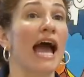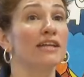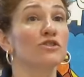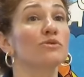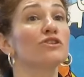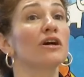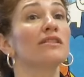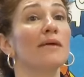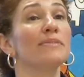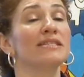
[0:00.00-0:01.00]
at Jewish
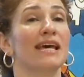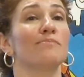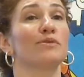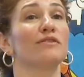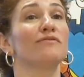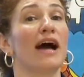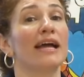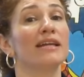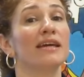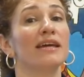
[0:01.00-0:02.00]
Columbus have
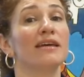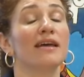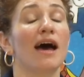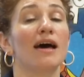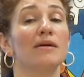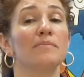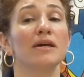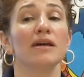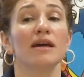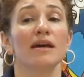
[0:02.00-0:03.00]
provided um,
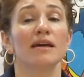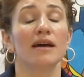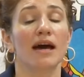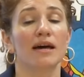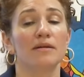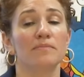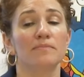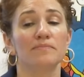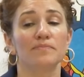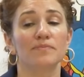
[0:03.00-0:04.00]

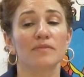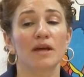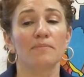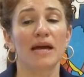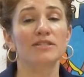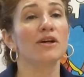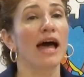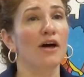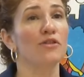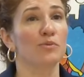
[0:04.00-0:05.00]
um, mental
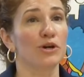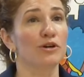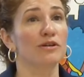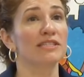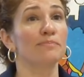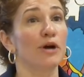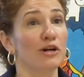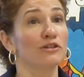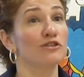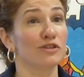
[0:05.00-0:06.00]
health workers in
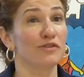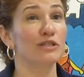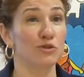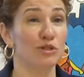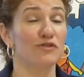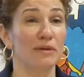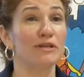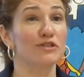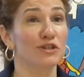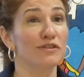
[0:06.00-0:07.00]
partnership with Jewish Family
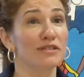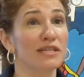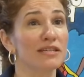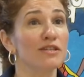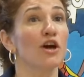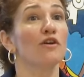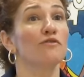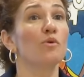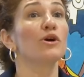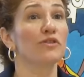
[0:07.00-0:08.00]
Services
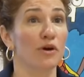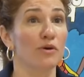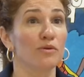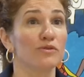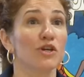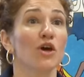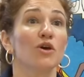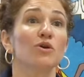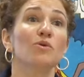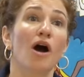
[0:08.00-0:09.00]
for those
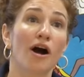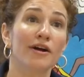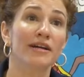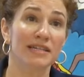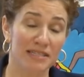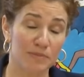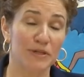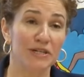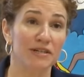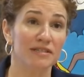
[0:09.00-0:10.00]
who are
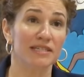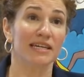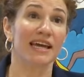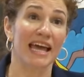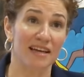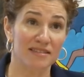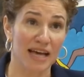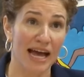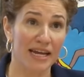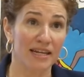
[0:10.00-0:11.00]
experiencing
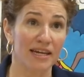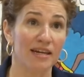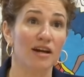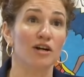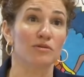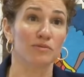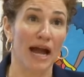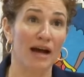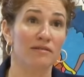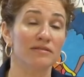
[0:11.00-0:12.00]
anxiety
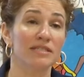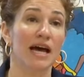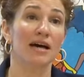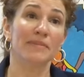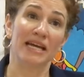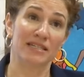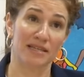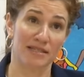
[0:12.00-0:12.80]
around um, anti